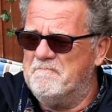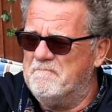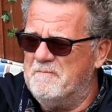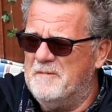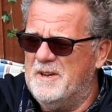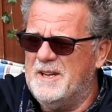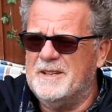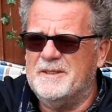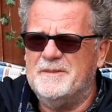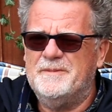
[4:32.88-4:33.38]

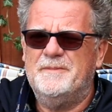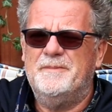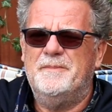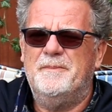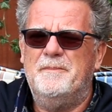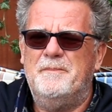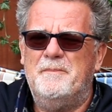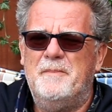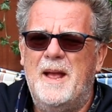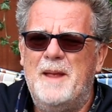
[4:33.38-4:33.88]
Well,
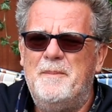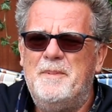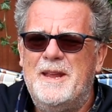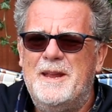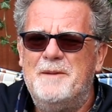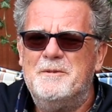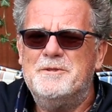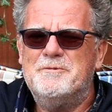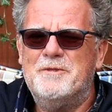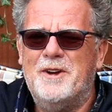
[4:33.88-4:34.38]
maybe he
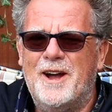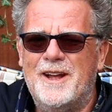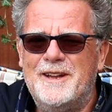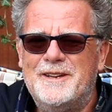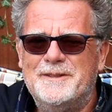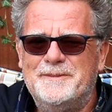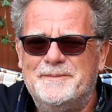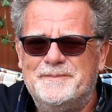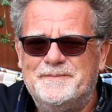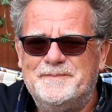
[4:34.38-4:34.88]
was right.
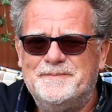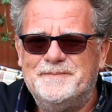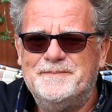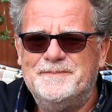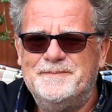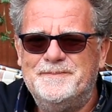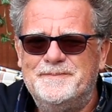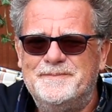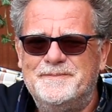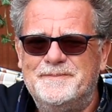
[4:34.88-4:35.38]

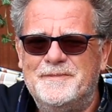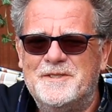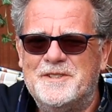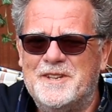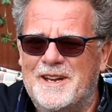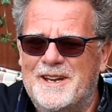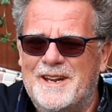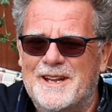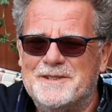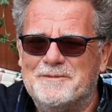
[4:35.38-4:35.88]
See
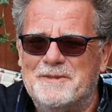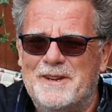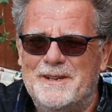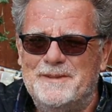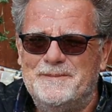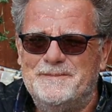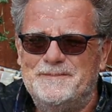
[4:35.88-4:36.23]
you next week.